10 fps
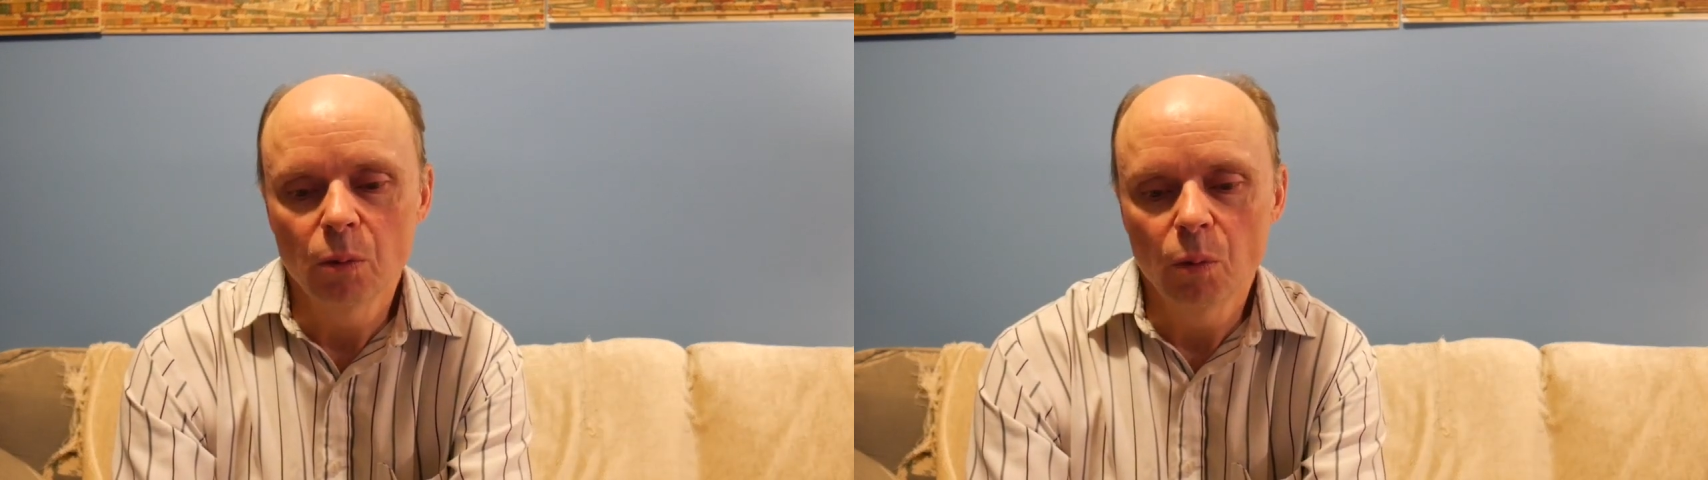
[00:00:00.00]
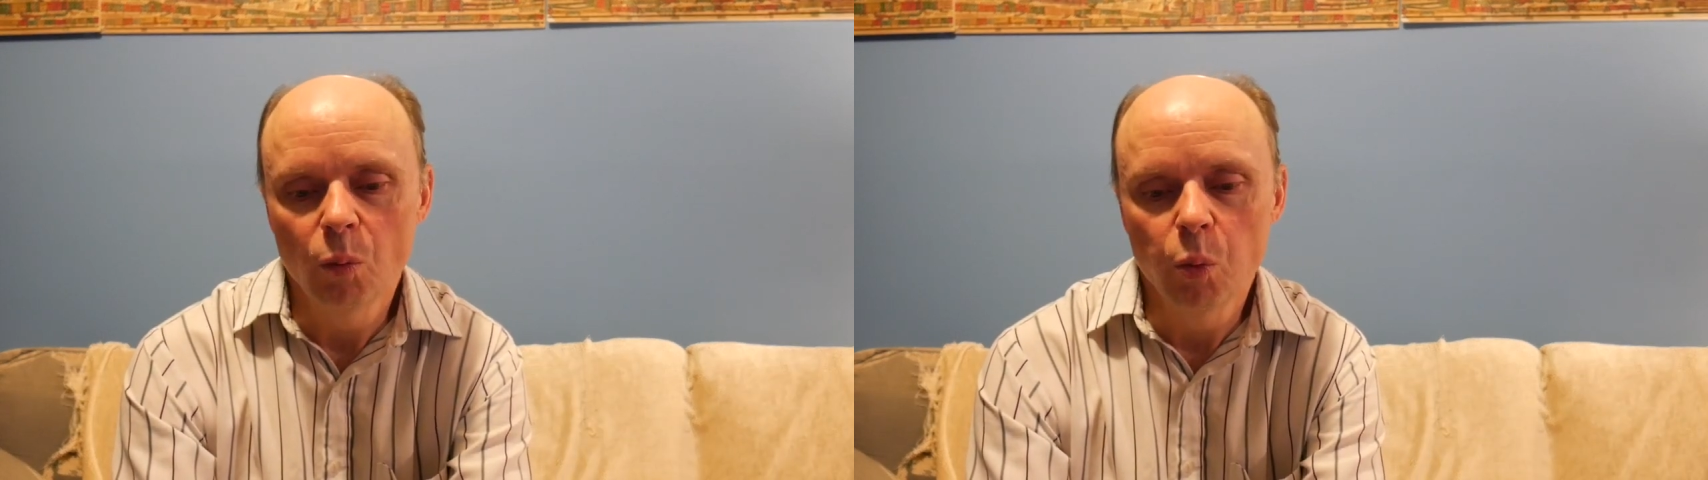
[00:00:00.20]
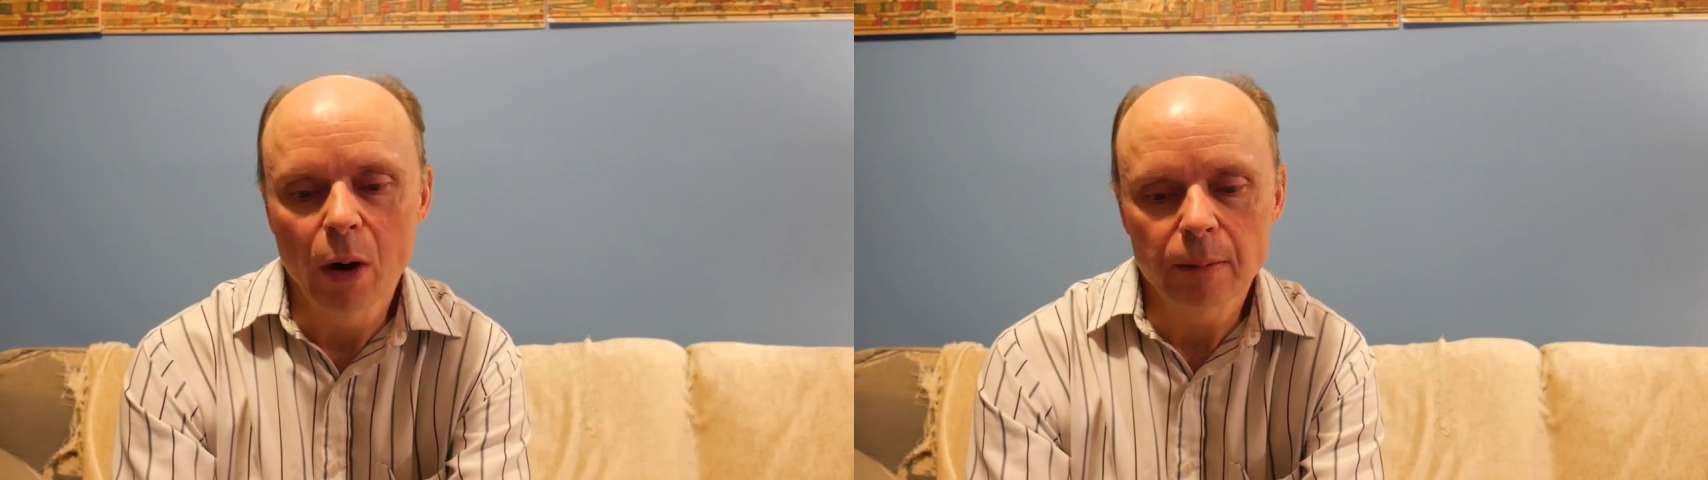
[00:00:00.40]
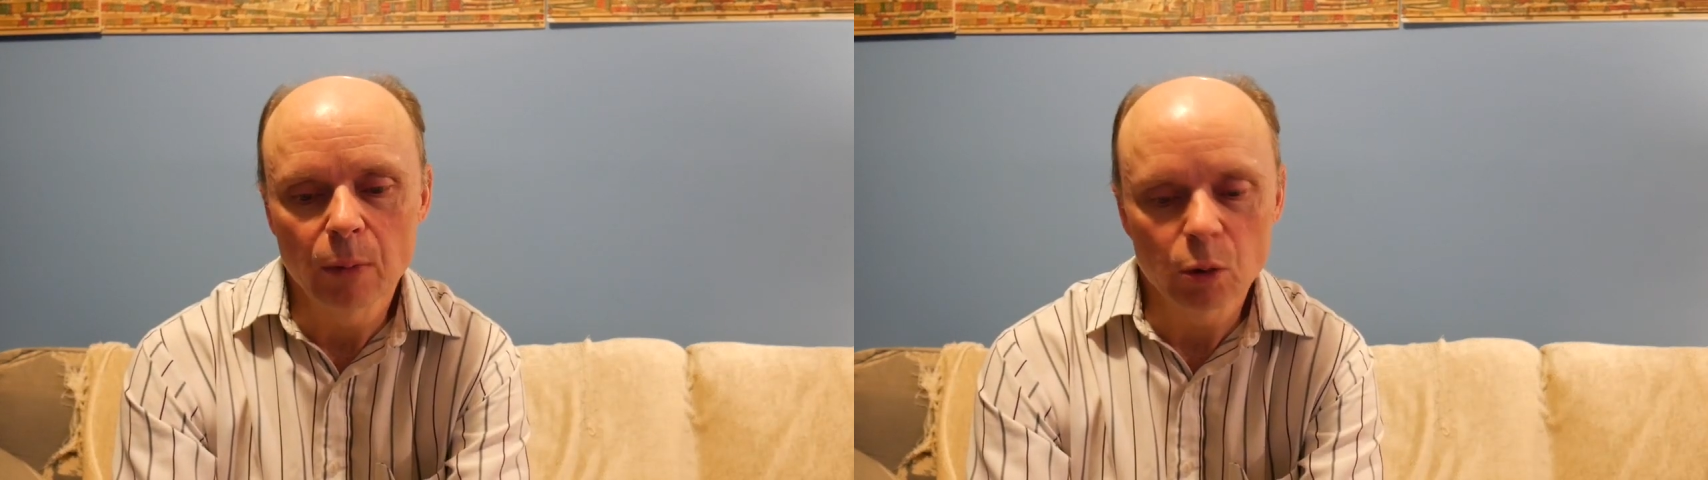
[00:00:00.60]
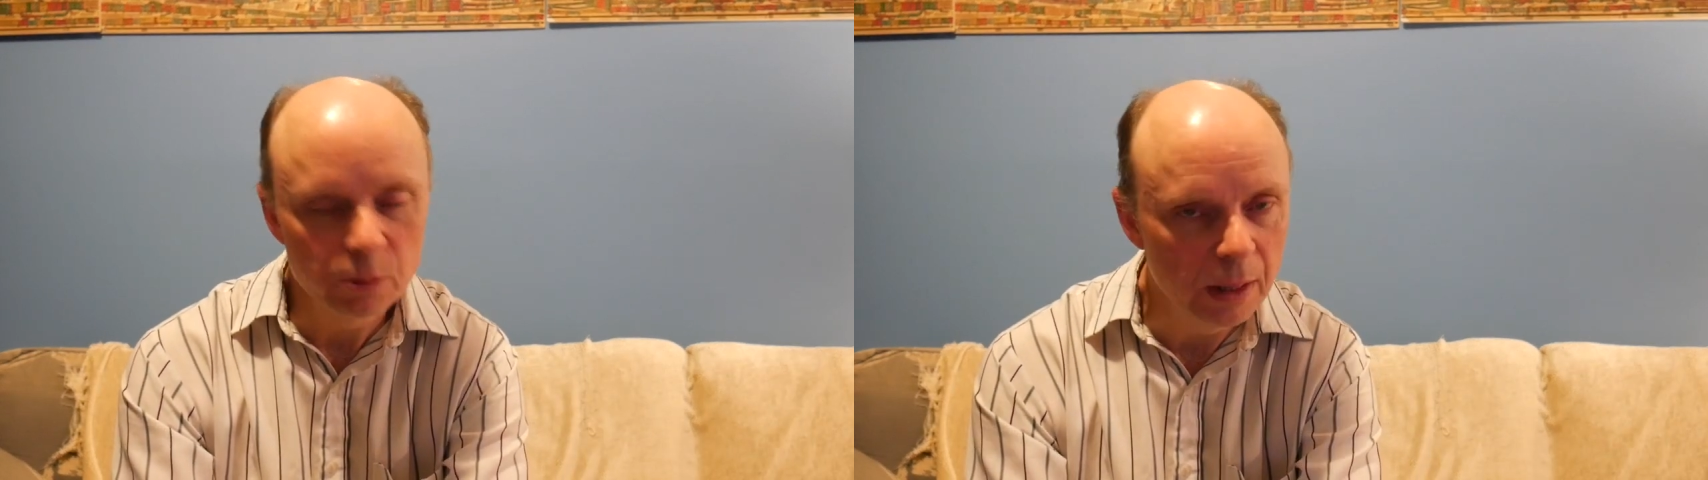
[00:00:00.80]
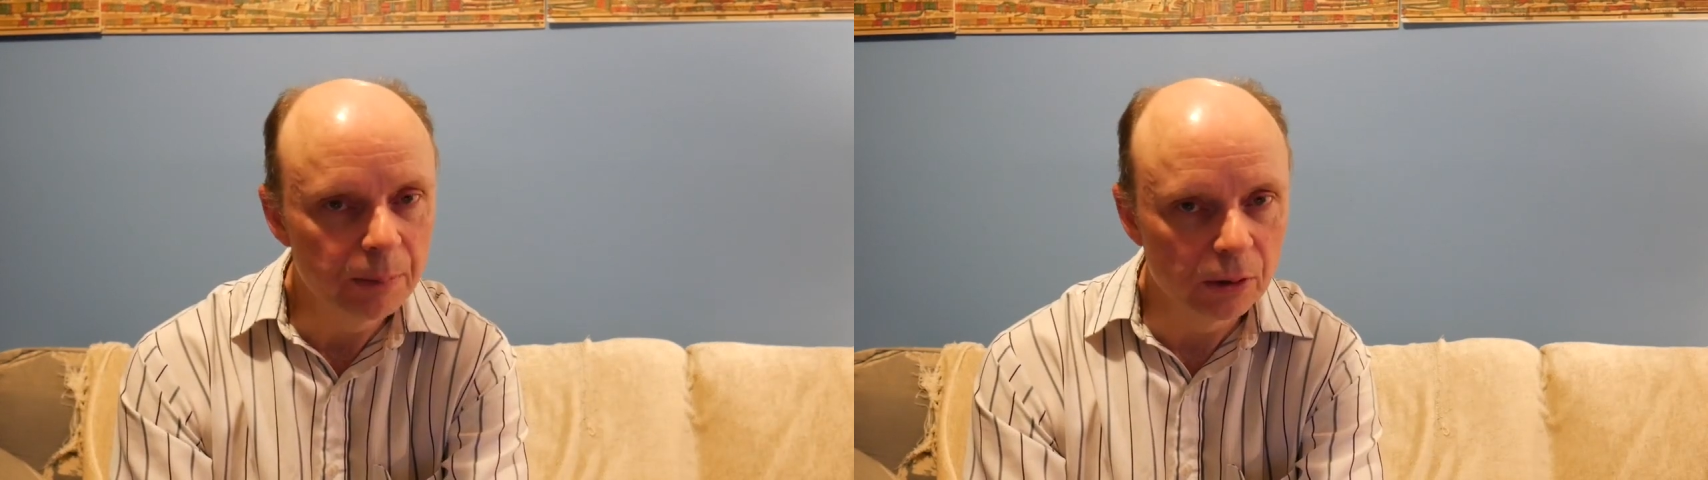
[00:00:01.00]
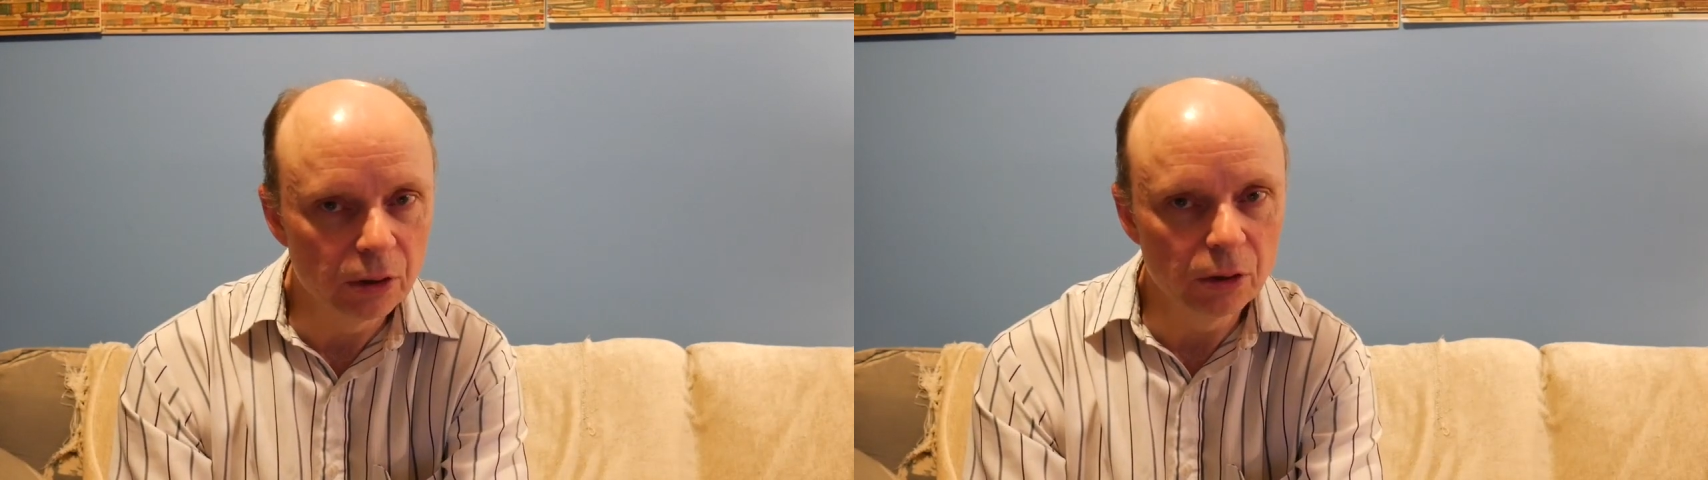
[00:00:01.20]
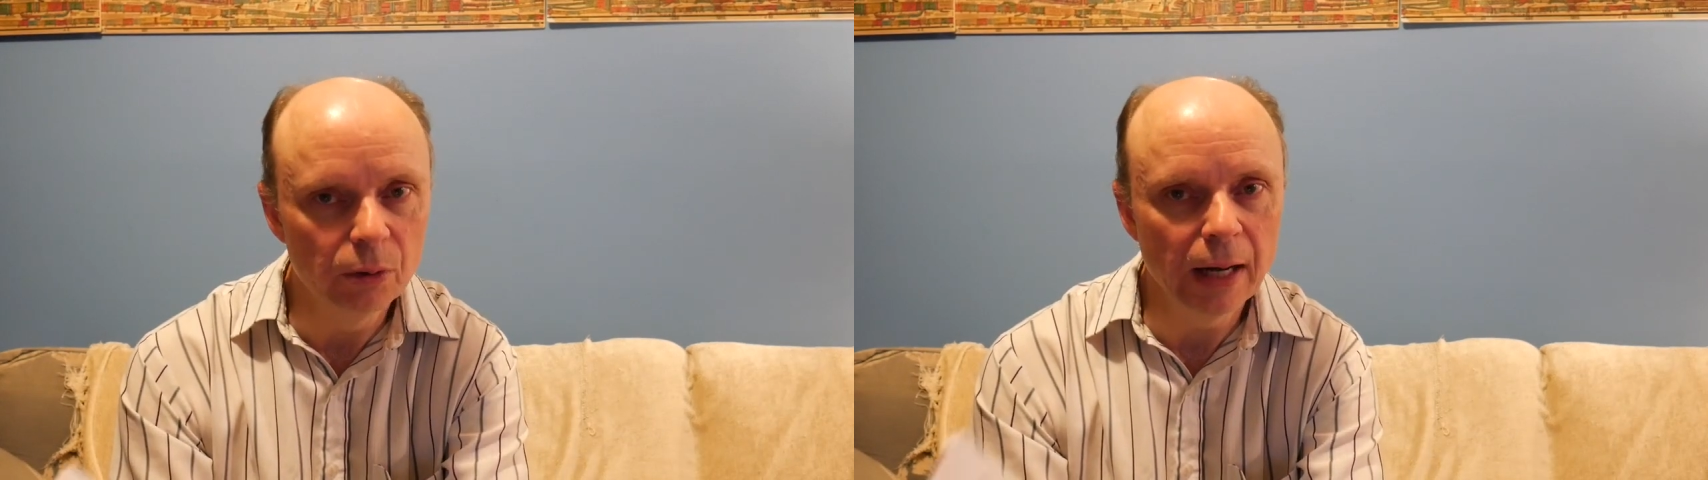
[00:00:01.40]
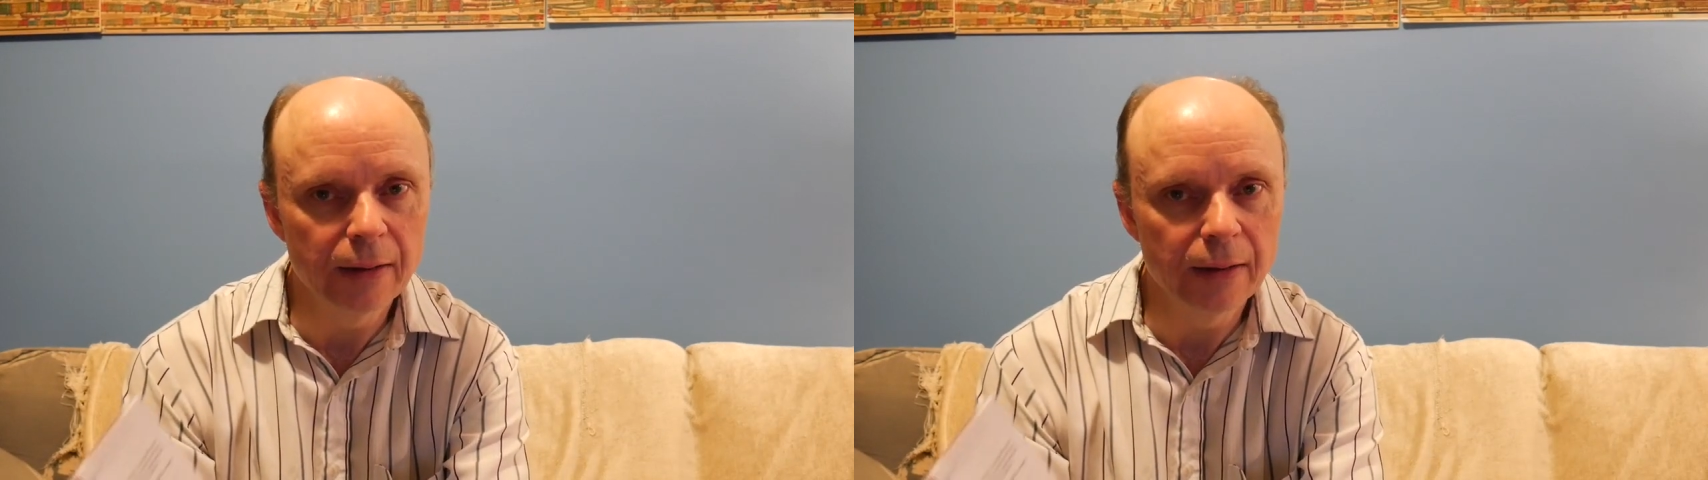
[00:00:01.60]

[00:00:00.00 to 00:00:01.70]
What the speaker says: what most people do,